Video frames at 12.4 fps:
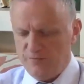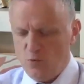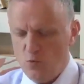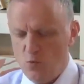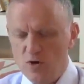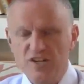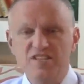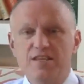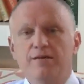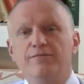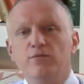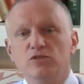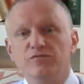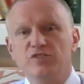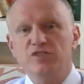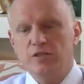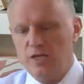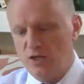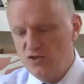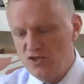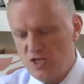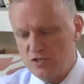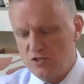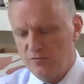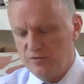of all, what is that first visit? It
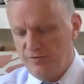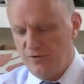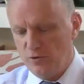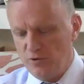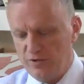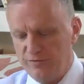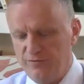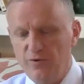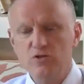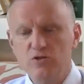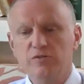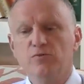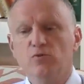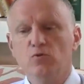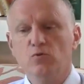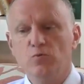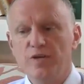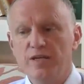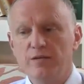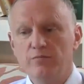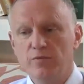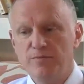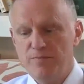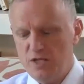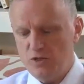consists of the following. First of all, we
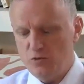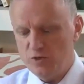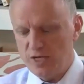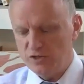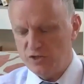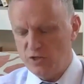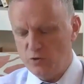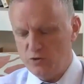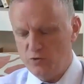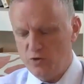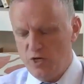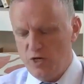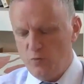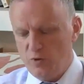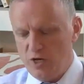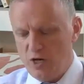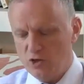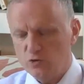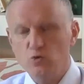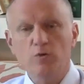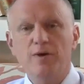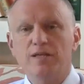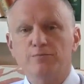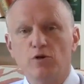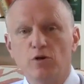meet you, get to know you. We ask all
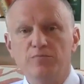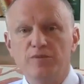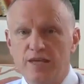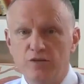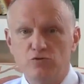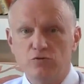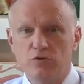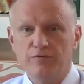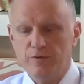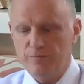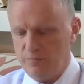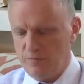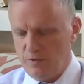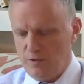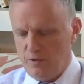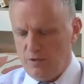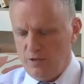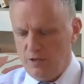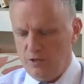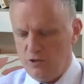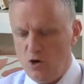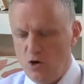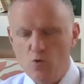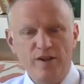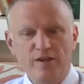about the problem, the history of it, your
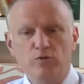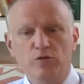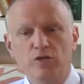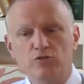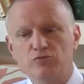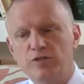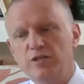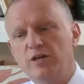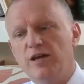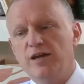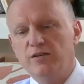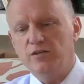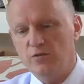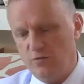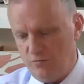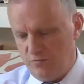whole medical history, and